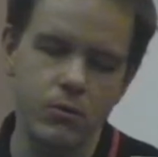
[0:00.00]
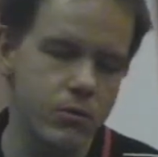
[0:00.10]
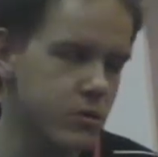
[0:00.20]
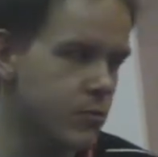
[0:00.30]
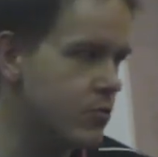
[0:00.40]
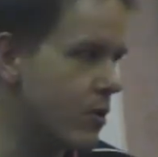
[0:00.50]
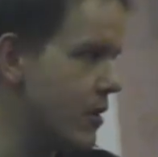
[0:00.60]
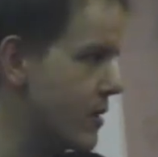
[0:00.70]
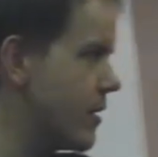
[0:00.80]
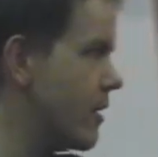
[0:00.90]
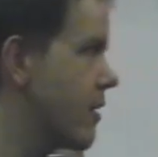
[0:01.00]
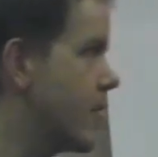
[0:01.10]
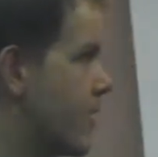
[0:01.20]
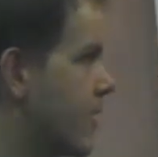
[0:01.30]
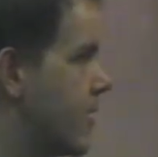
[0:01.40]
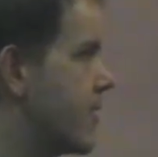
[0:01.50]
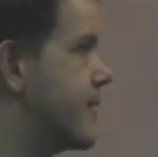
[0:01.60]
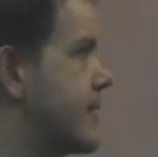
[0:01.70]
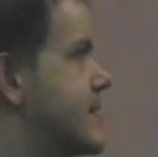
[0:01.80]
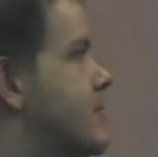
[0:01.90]
subtract the
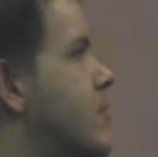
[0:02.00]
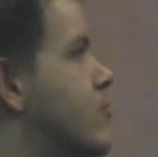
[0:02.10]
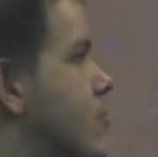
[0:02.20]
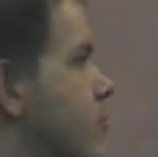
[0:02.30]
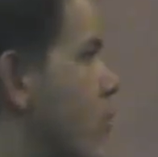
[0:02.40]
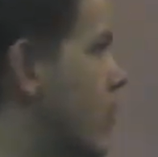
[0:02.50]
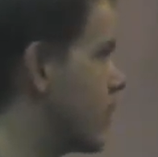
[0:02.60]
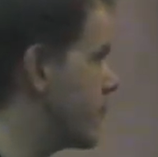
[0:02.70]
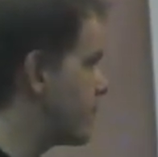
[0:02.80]
symmetric model.